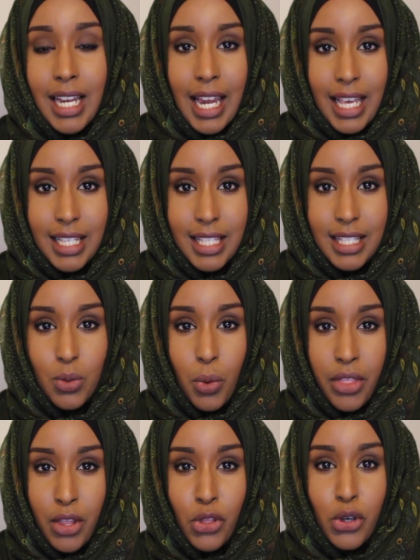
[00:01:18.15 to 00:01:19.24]
and lists
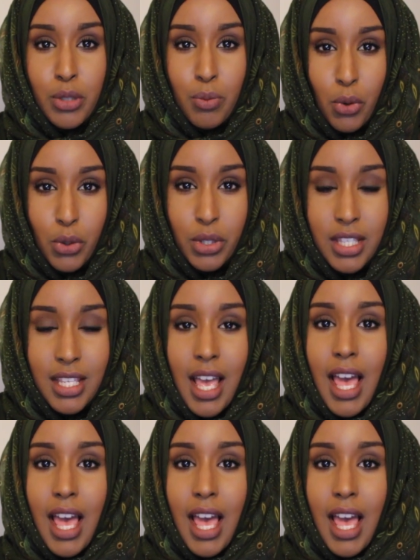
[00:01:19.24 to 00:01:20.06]
within those boards